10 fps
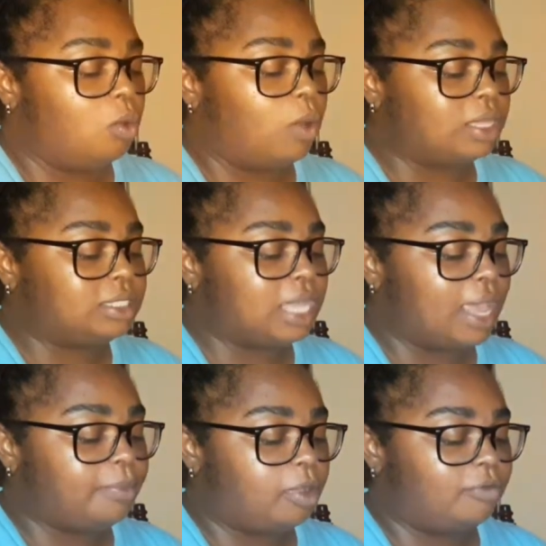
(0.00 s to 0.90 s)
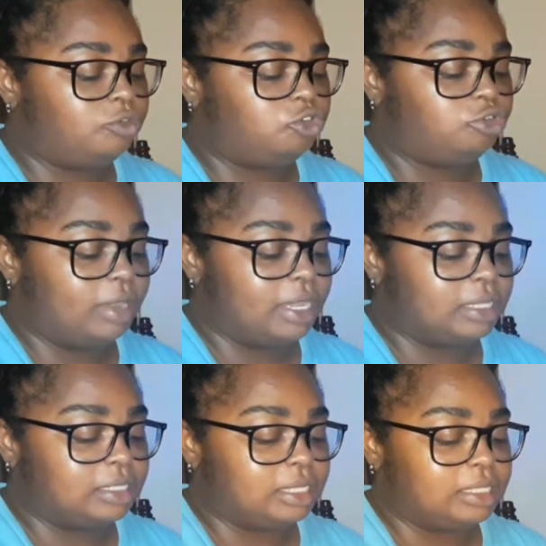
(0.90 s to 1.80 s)
What type of
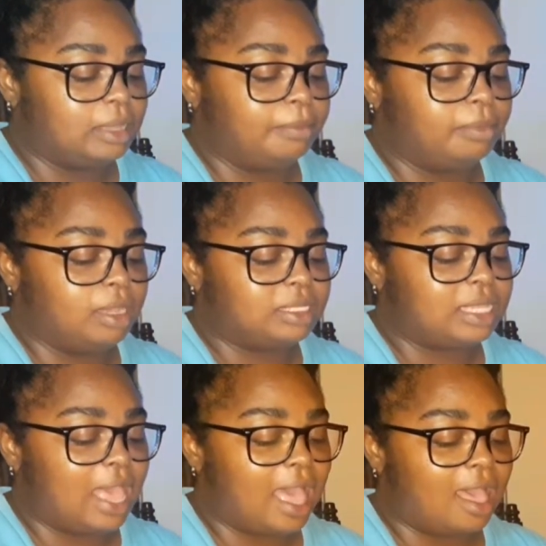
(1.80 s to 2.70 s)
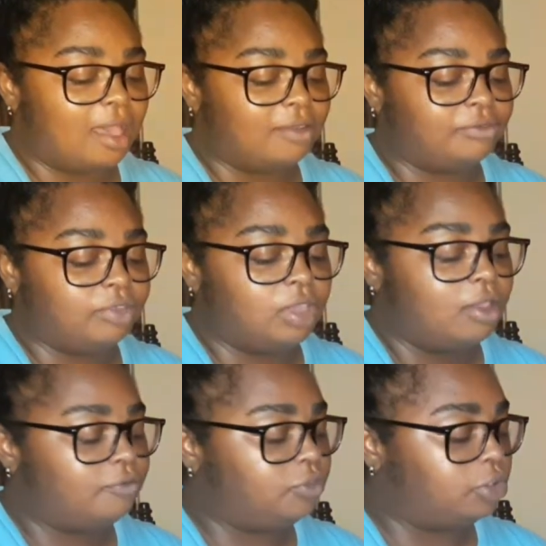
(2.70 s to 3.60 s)
drinks is a must-have
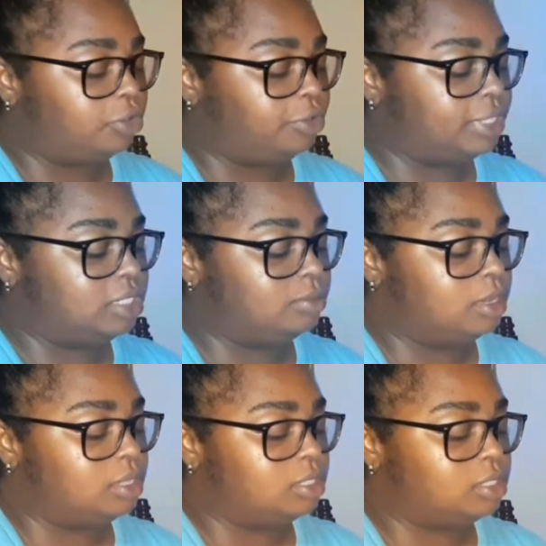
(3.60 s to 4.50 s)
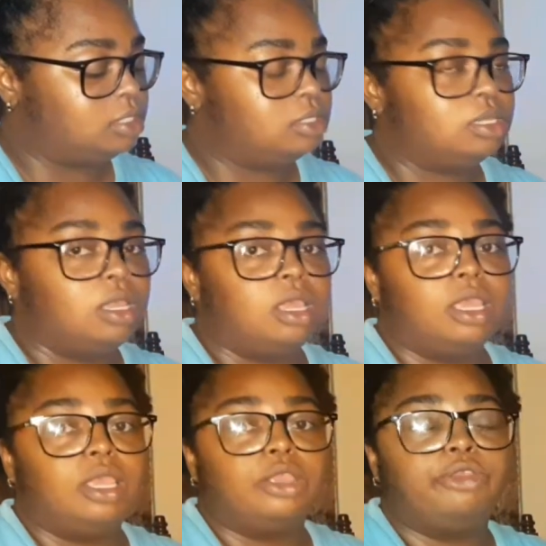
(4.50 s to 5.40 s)
for Christmas
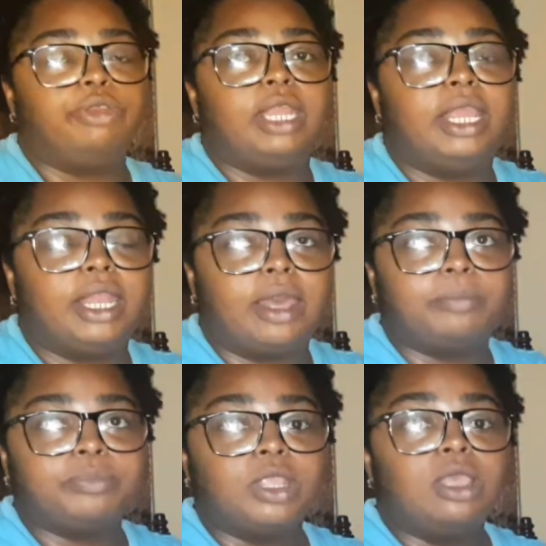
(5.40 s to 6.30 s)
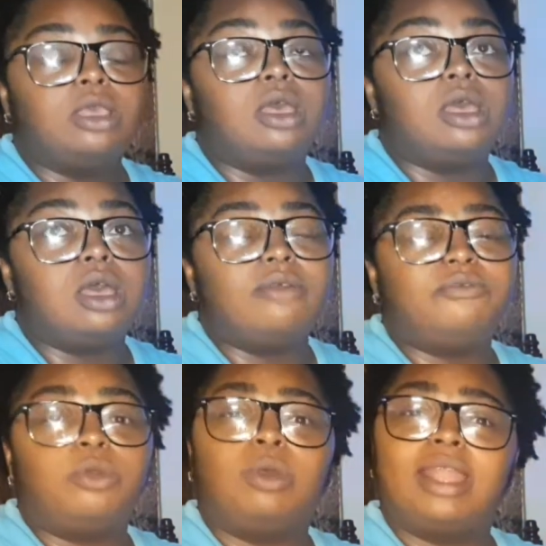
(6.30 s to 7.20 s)
in Grenada?
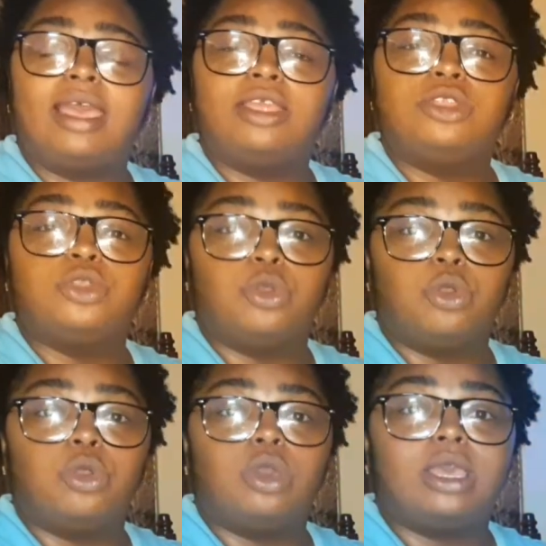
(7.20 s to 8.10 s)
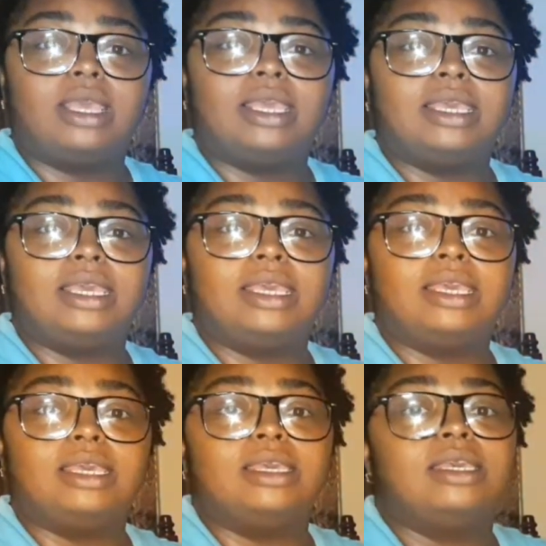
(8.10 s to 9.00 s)
For what I know
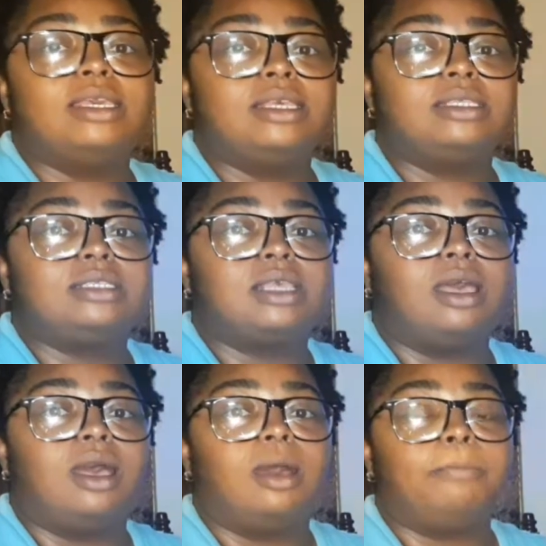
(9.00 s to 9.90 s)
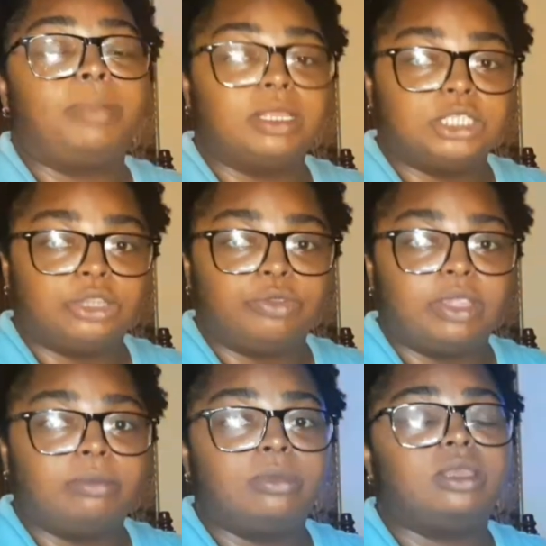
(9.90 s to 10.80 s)
is punch a
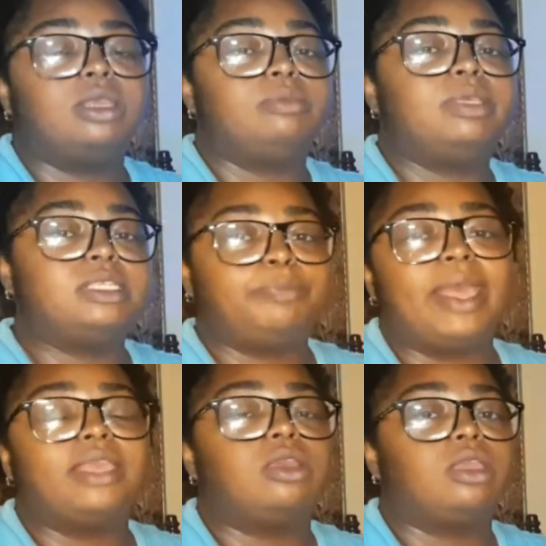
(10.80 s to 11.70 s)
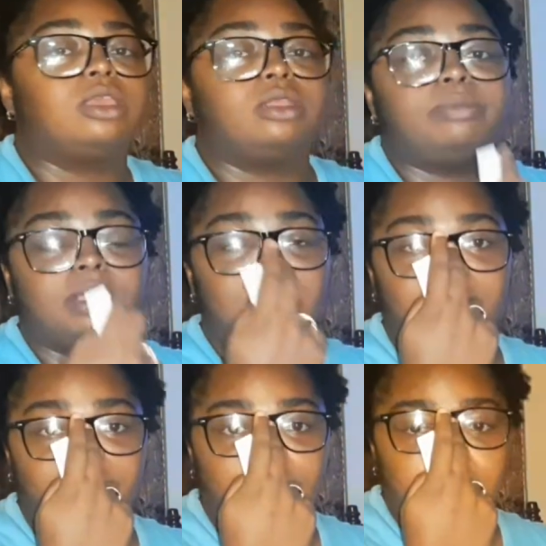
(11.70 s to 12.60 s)
cream. It could be spike or it could
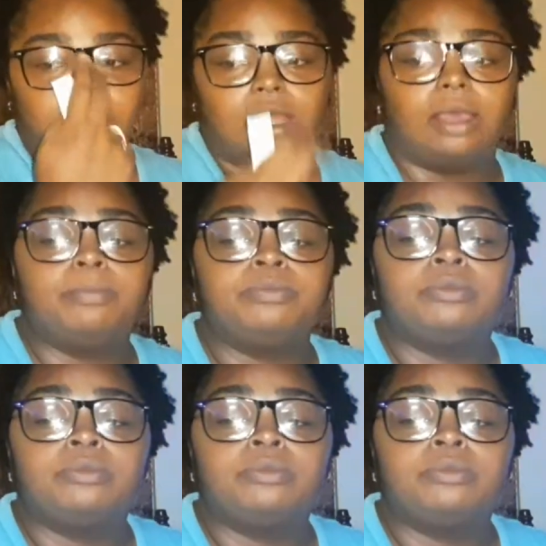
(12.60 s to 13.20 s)
be regular.